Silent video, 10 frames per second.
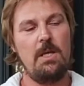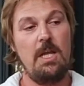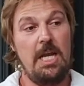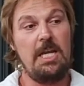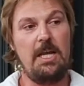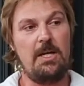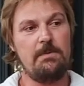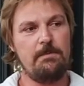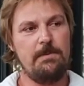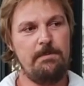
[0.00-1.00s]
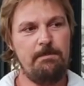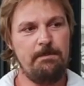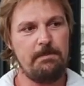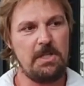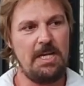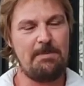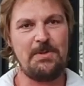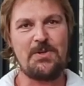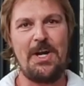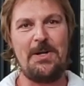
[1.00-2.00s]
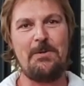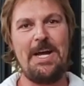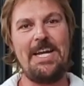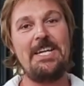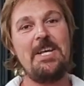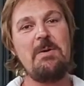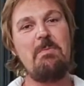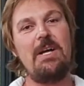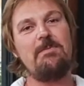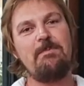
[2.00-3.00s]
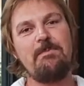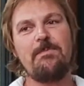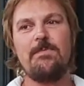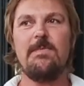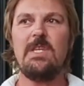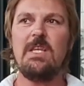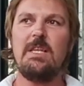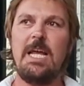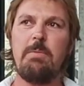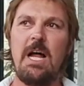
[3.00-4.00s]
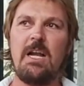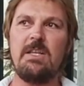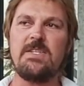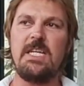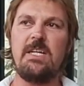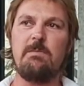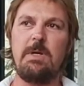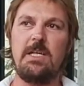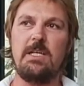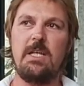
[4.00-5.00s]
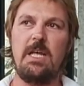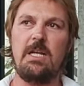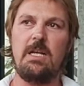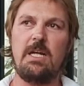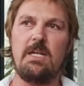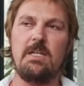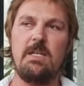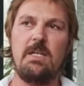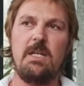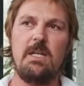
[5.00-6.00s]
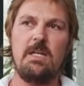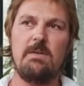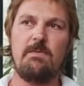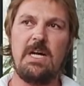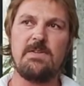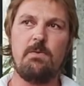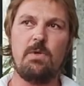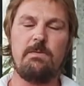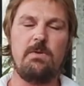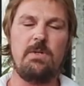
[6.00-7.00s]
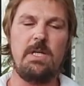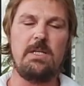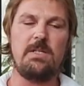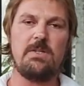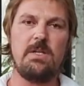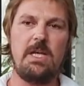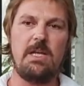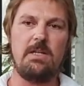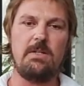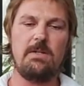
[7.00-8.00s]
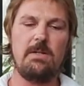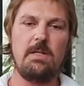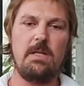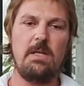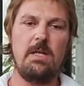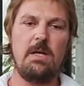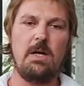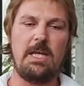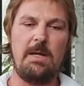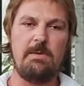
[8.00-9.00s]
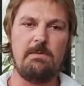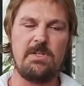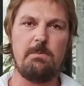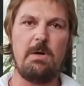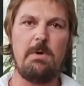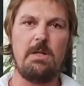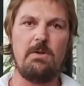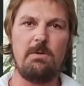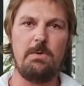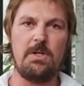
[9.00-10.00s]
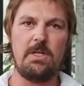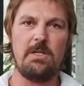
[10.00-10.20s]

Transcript: anyhow, didn't happen straight away, but that planted the seed in me. And fast forward a few years, and I came to visit my mother in America,